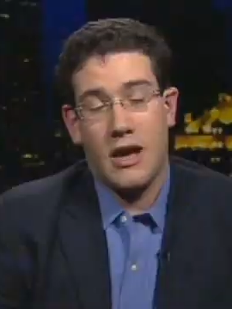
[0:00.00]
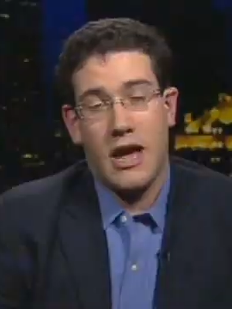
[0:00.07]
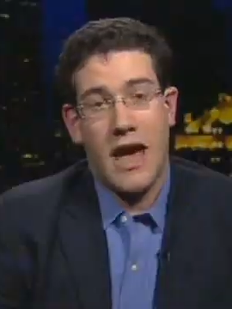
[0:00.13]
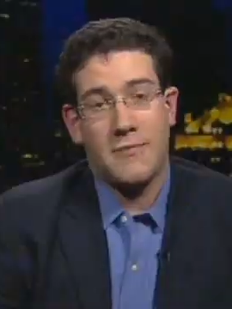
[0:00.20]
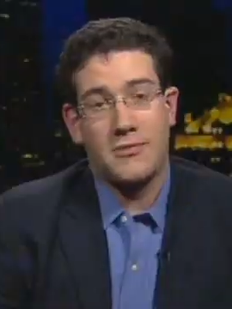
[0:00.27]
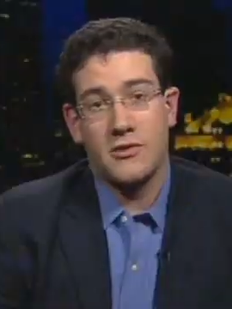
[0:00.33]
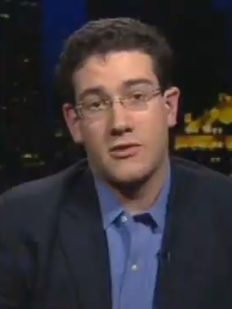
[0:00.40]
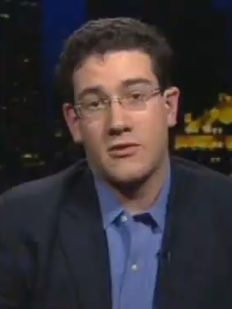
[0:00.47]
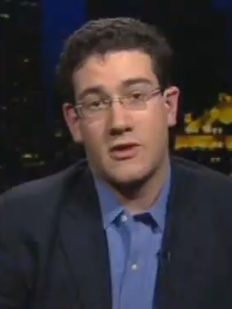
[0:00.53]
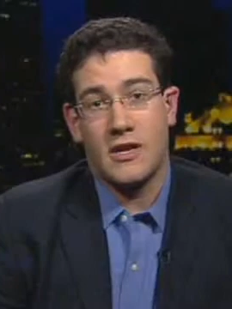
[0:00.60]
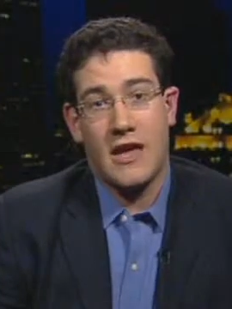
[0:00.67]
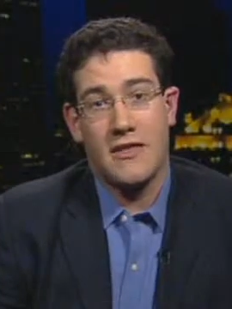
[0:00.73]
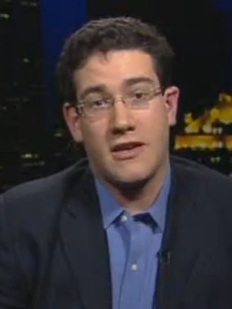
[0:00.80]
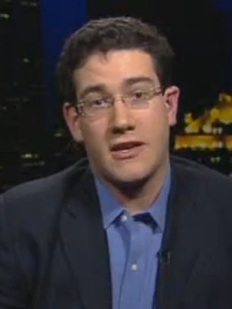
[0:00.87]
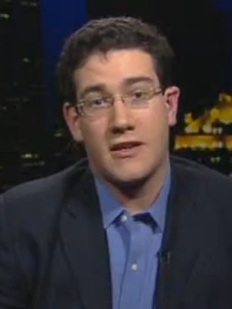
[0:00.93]
Absolutely.
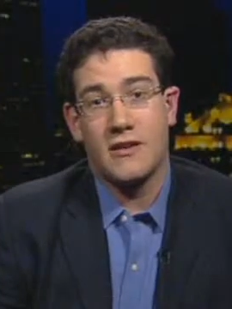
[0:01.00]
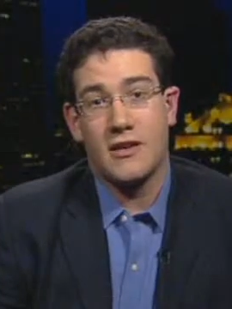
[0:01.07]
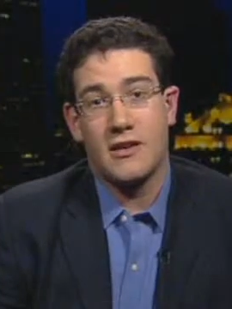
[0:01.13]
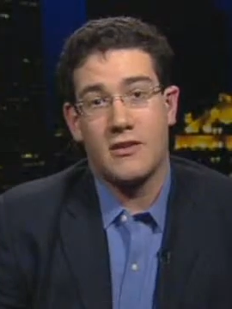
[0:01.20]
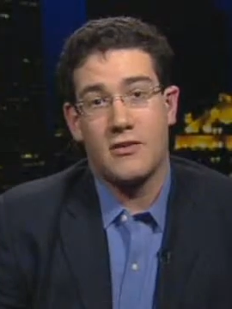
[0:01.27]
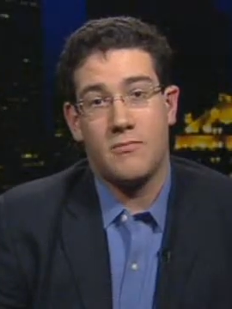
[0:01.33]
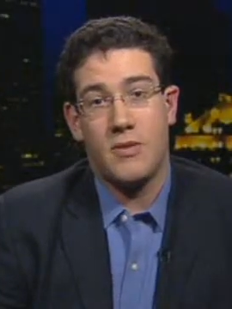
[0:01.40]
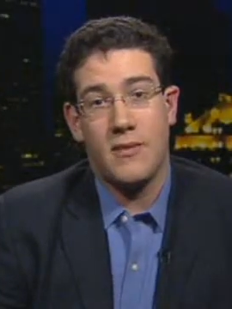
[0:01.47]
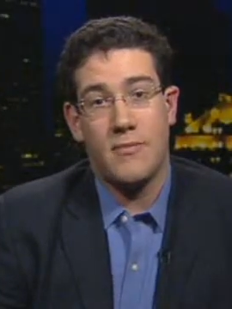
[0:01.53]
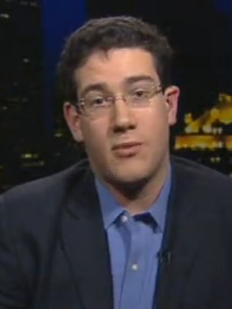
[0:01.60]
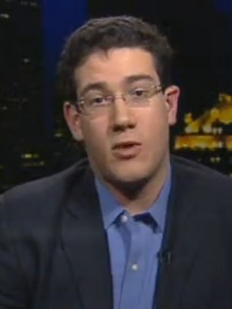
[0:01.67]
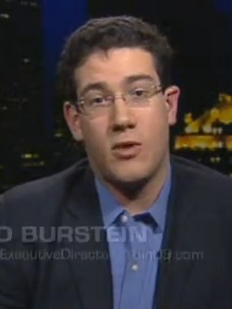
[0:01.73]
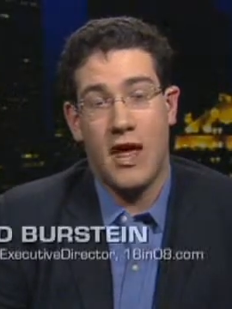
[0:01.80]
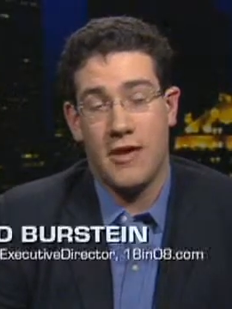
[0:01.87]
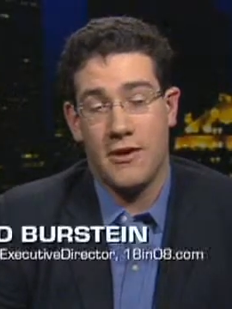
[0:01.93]
I think that
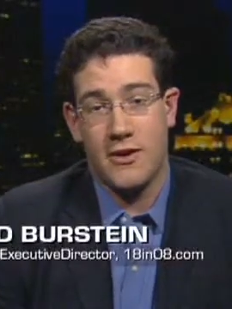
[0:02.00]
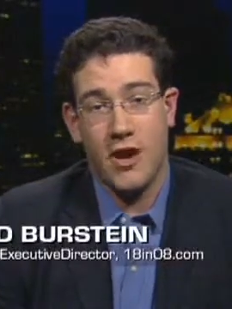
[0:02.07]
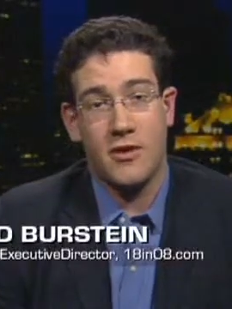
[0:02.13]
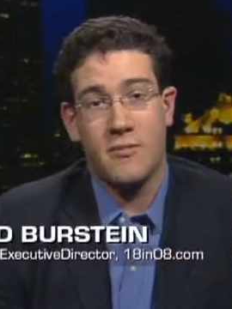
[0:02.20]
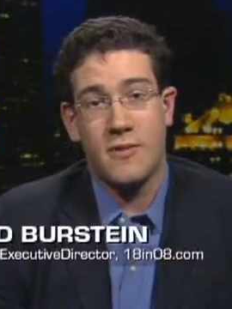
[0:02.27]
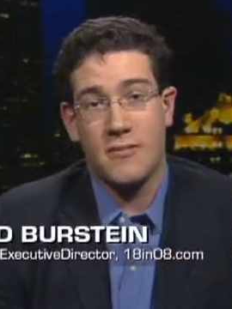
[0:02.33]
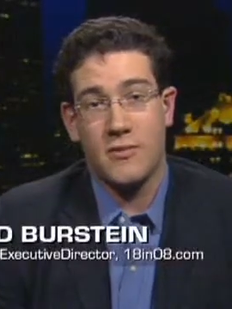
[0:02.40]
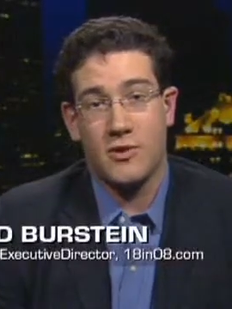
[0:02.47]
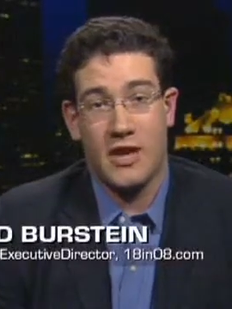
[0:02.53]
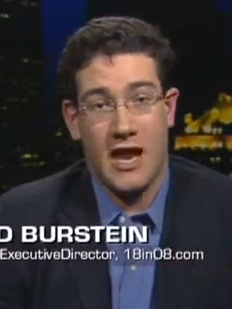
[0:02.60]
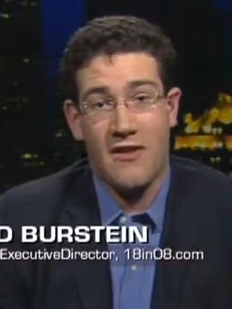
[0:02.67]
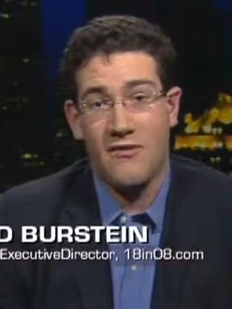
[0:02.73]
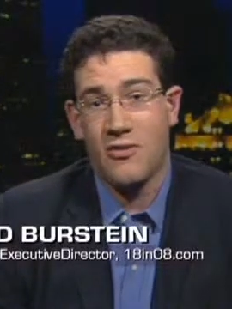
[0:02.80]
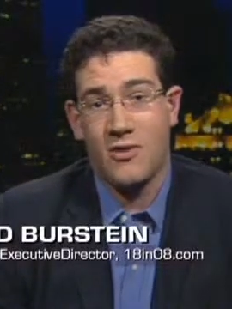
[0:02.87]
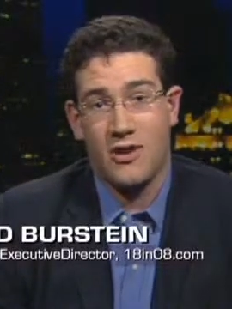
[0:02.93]
young people and
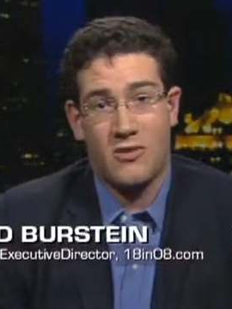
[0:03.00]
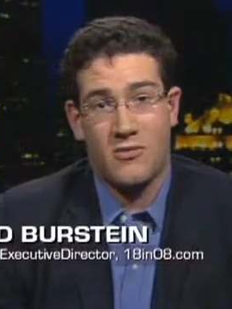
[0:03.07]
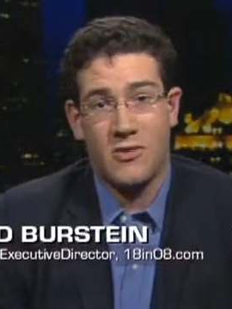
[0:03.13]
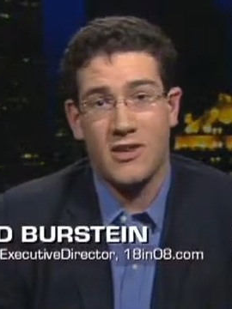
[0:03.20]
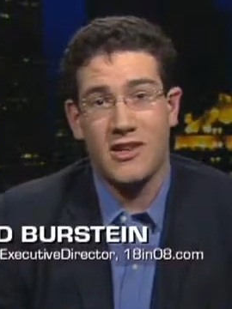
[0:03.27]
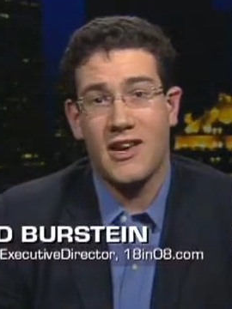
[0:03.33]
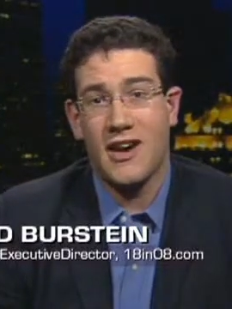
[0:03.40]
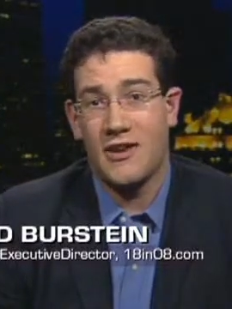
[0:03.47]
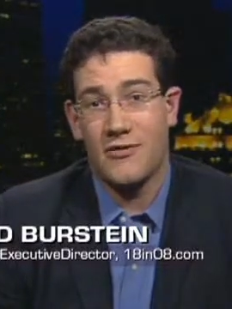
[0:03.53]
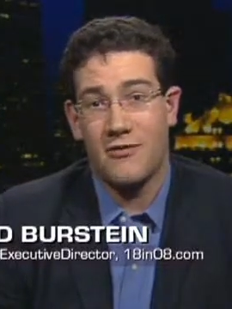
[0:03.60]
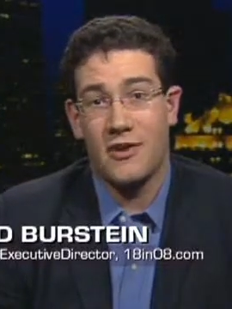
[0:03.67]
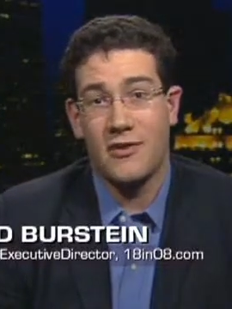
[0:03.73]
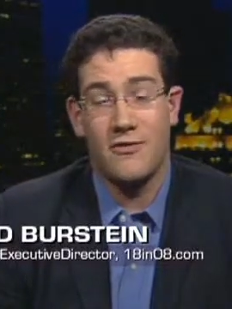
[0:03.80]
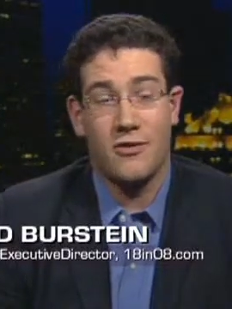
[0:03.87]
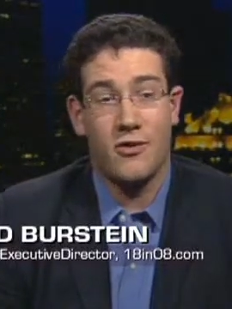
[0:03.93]
everyone are really
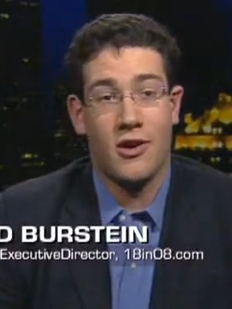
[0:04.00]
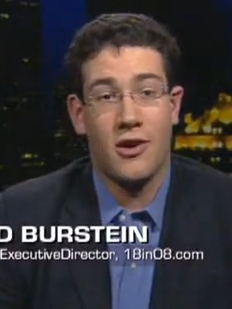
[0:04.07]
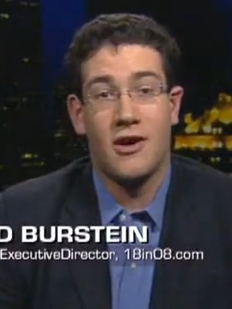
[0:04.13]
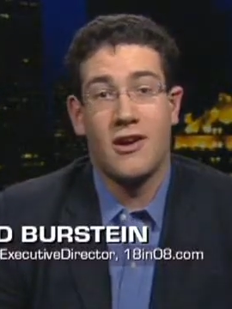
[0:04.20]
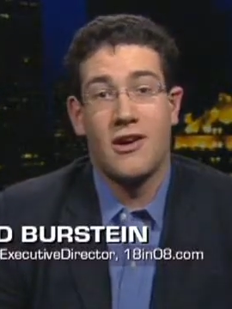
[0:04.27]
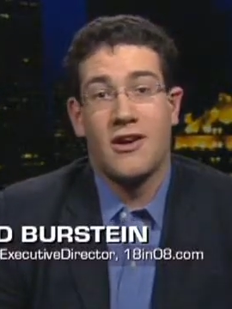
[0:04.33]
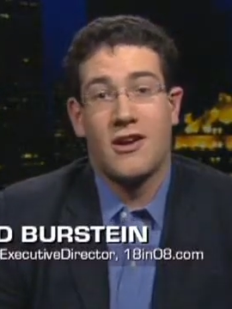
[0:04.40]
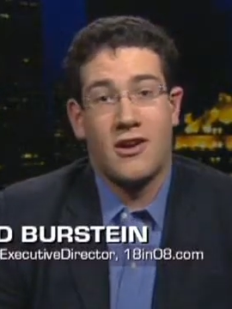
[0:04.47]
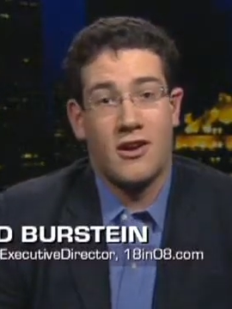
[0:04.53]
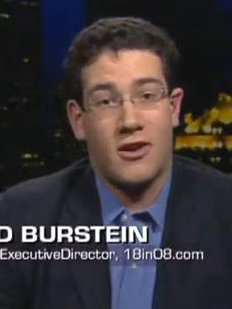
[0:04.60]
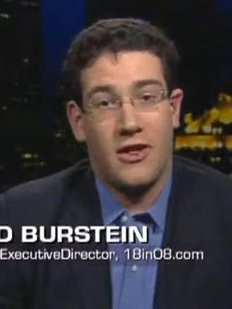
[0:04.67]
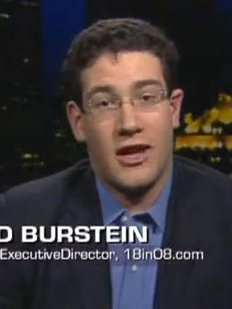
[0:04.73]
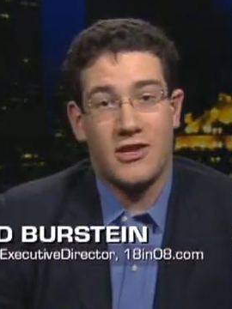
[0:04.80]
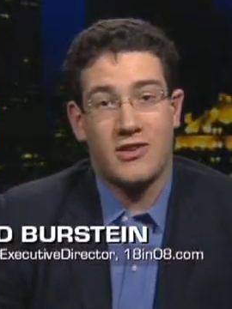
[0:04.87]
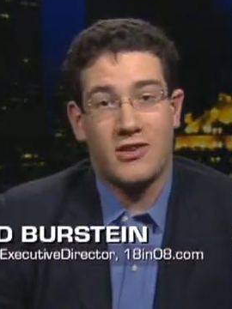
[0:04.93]
hungry for an
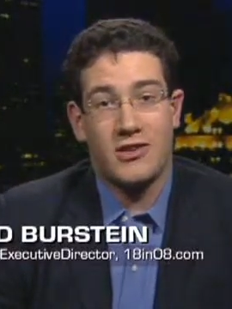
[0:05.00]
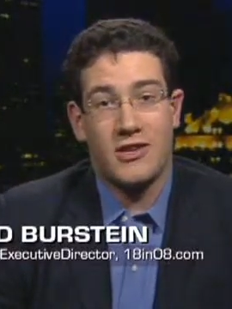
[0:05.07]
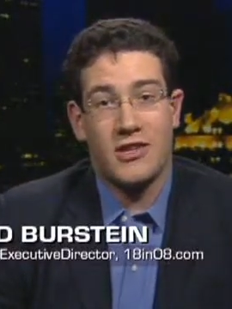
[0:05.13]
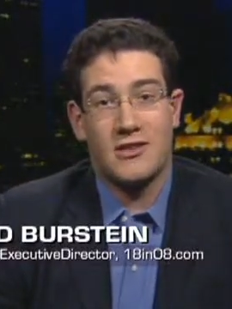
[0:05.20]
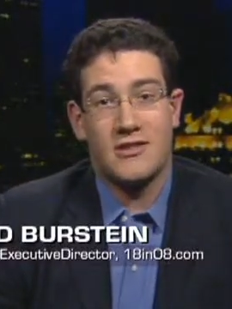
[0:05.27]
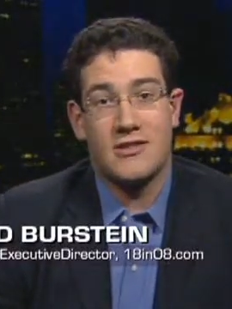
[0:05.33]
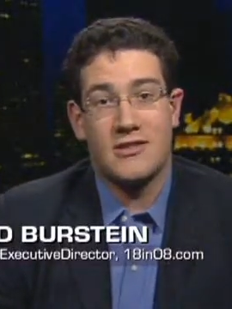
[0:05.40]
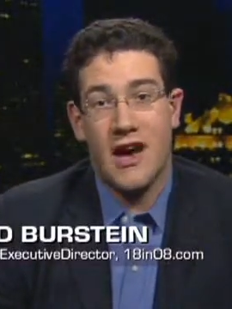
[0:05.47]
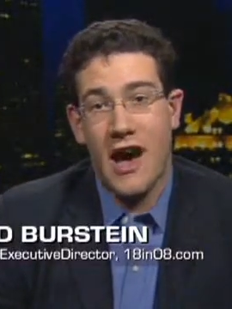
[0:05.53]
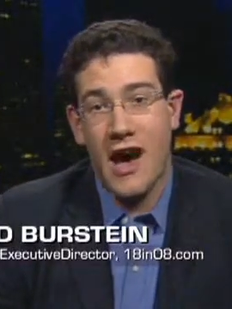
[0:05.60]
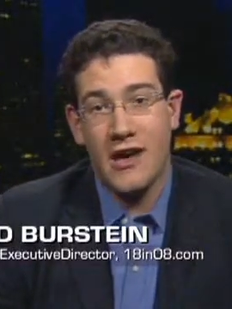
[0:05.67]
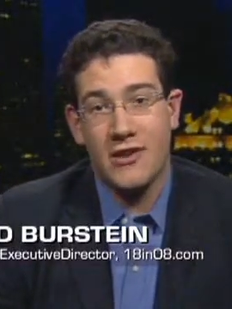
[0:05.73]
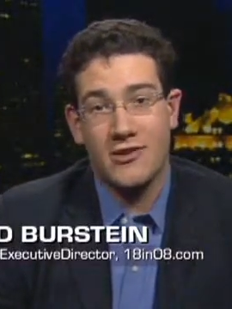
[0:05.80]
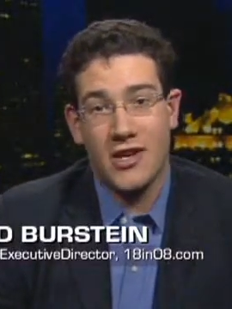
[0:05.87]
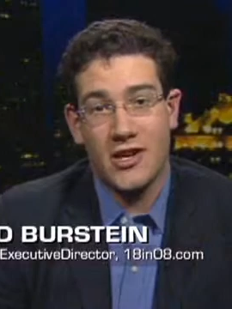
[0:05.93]
election that's
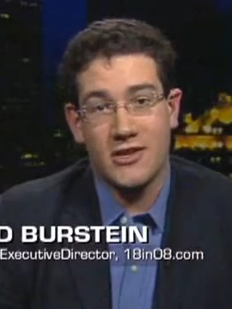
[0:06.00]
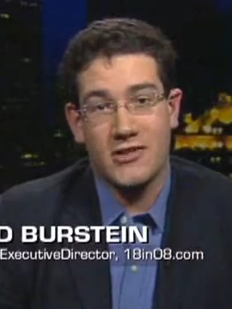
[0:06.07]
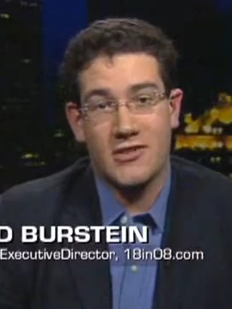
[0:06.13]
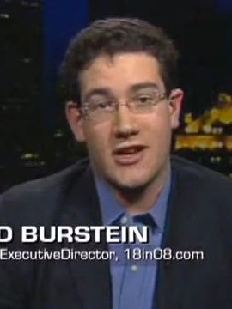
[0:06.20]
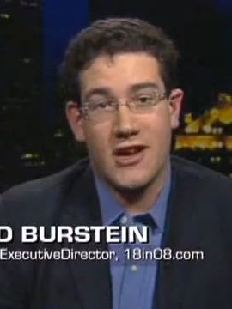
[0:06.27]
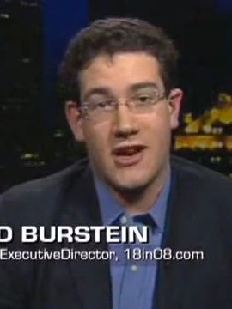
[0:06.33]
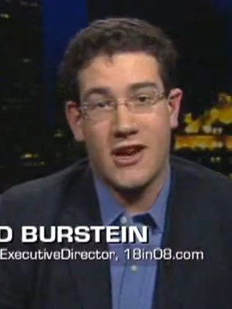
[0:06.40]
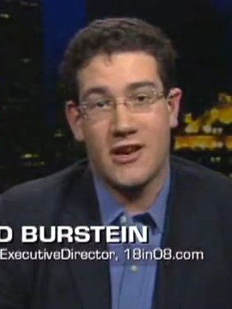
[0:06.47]
not just